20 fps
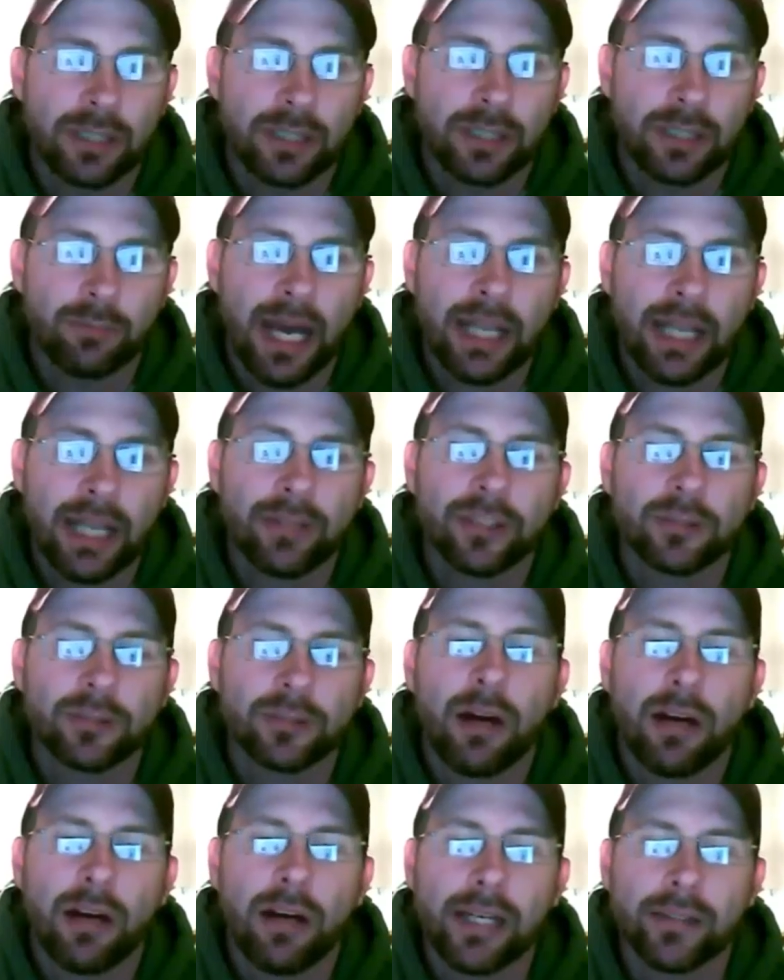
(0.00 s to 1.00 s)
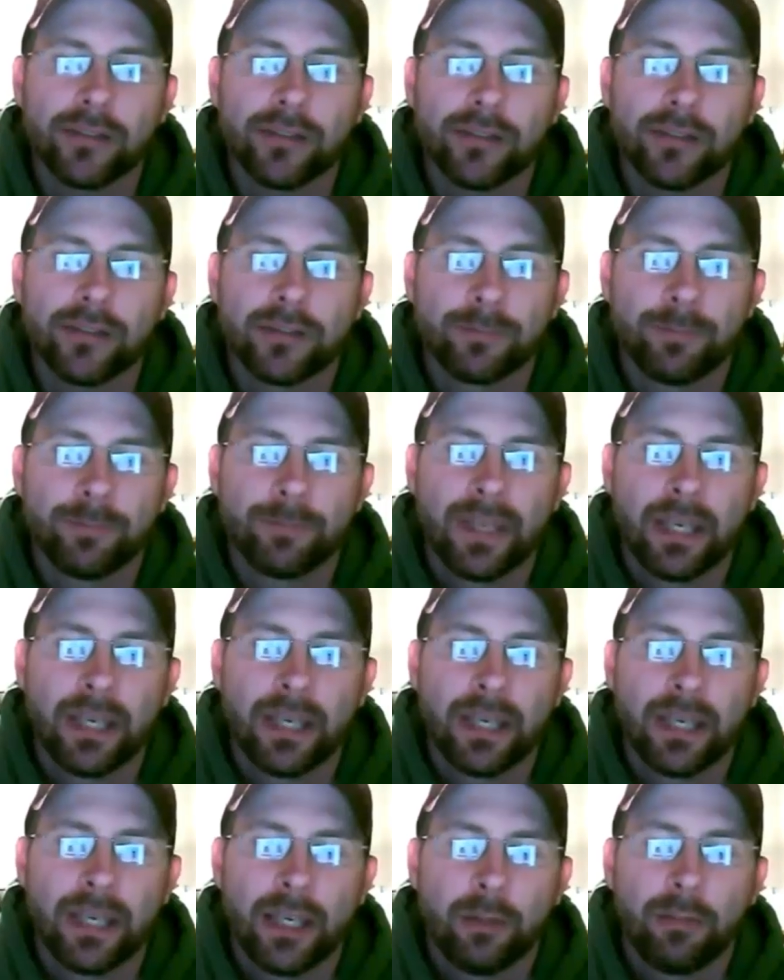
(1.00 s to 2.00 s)
He said, buy you a small house.
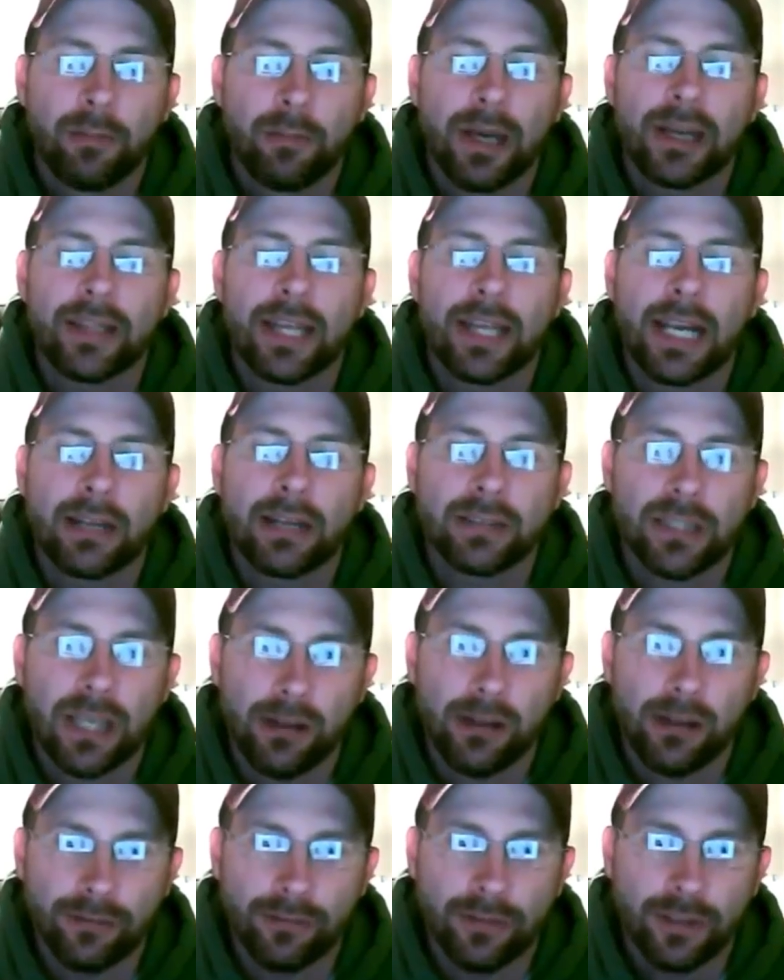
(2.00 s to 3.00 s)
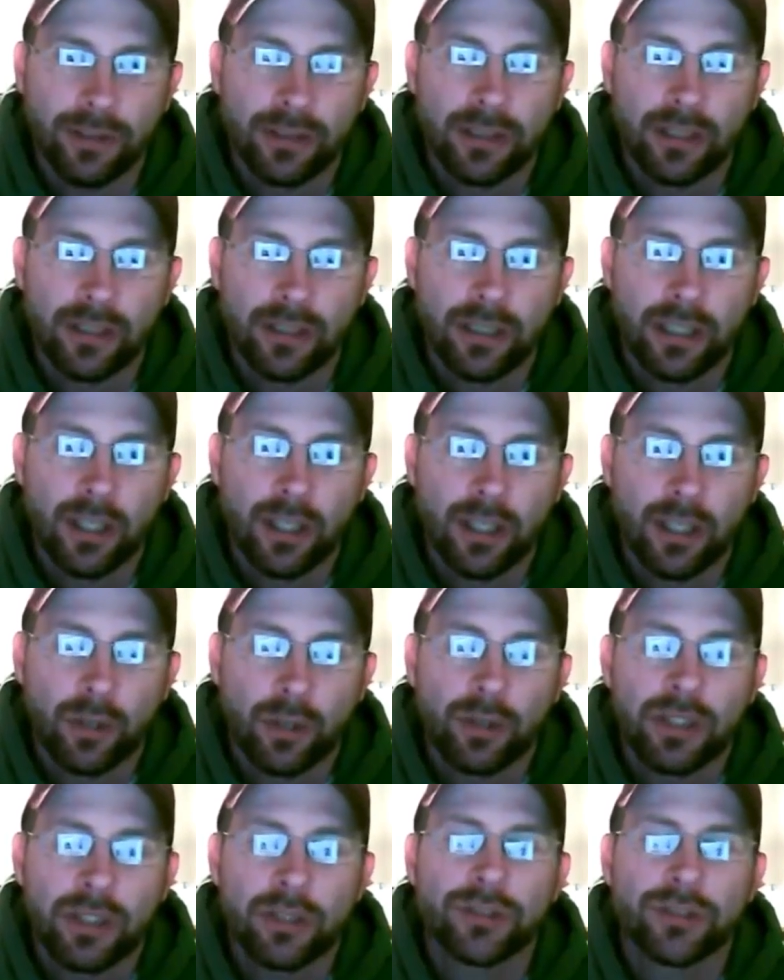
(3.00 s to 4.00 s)
Pay that house off.
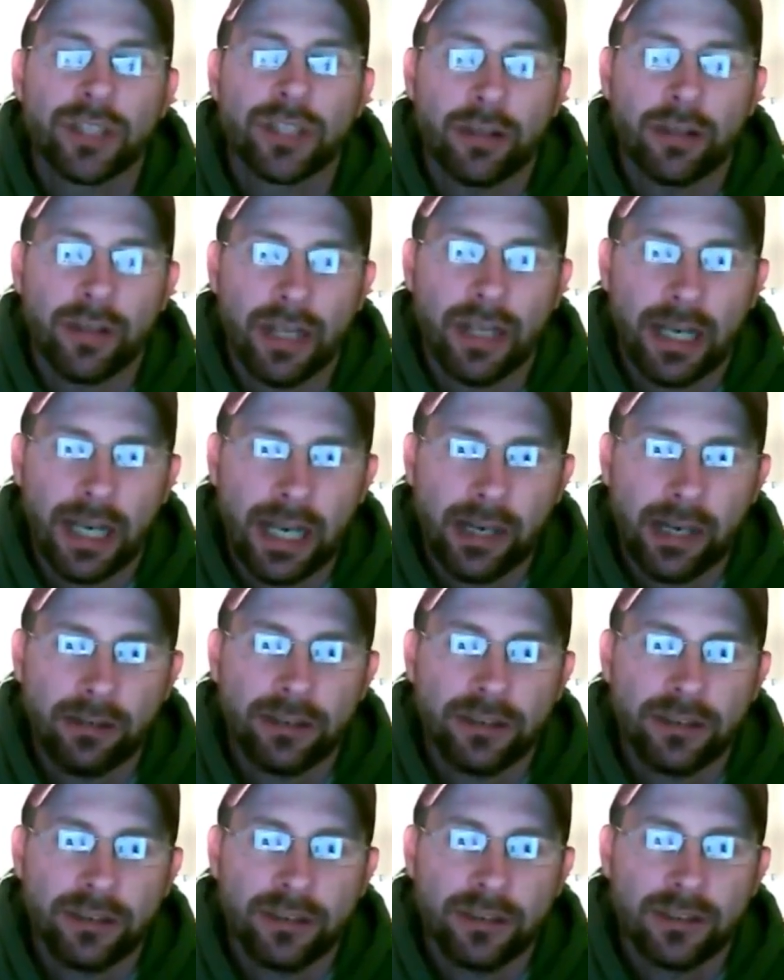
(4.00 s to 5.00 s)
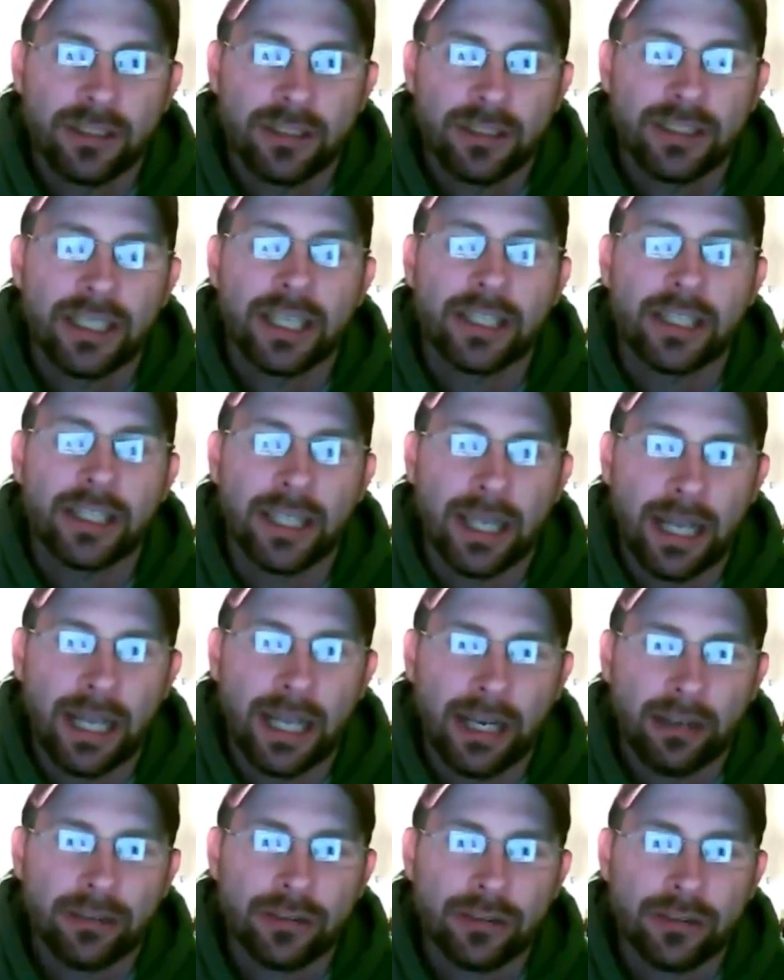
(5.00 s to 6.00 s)
When you sell that house, take that
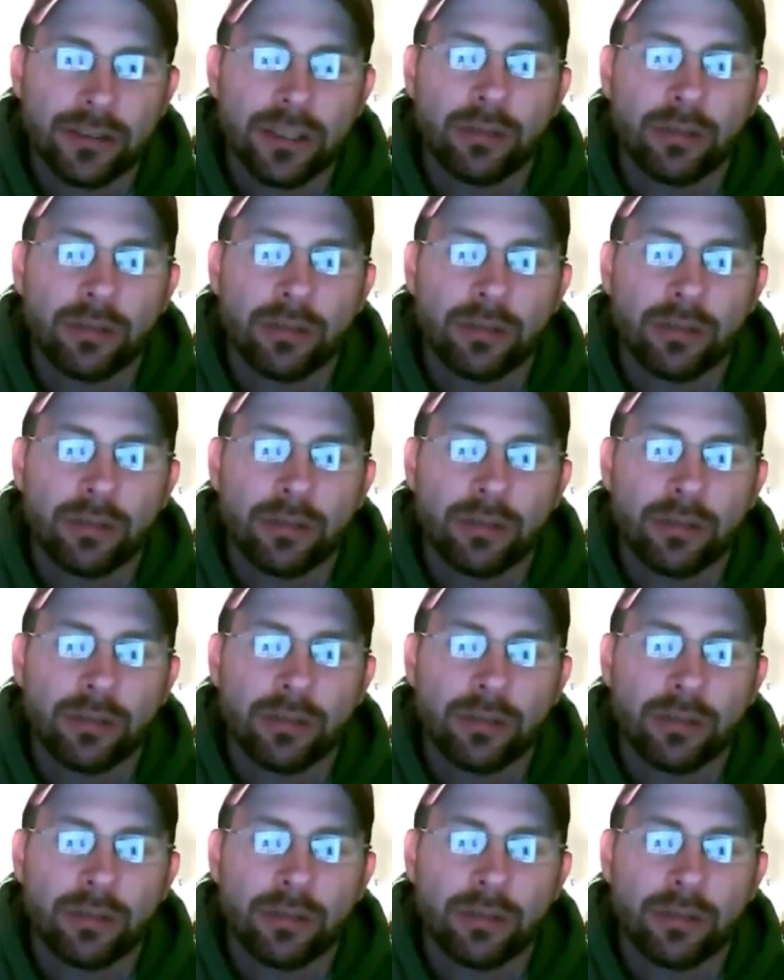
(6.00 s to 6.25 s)
house,